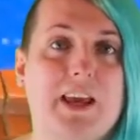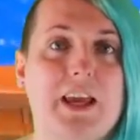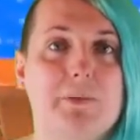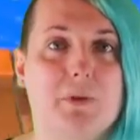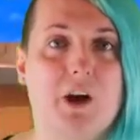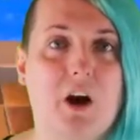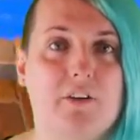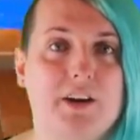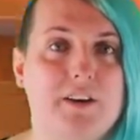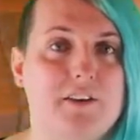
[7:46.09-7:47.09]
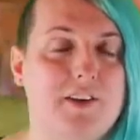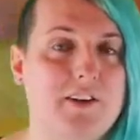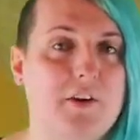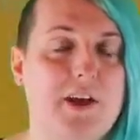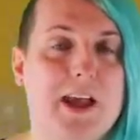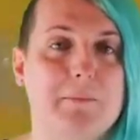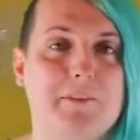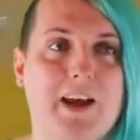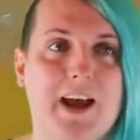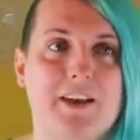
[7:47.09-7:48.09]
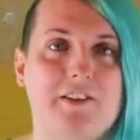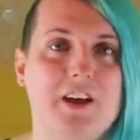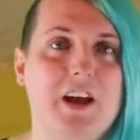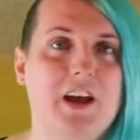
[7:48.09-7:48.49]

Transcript: keep recurring in Nintendo games, and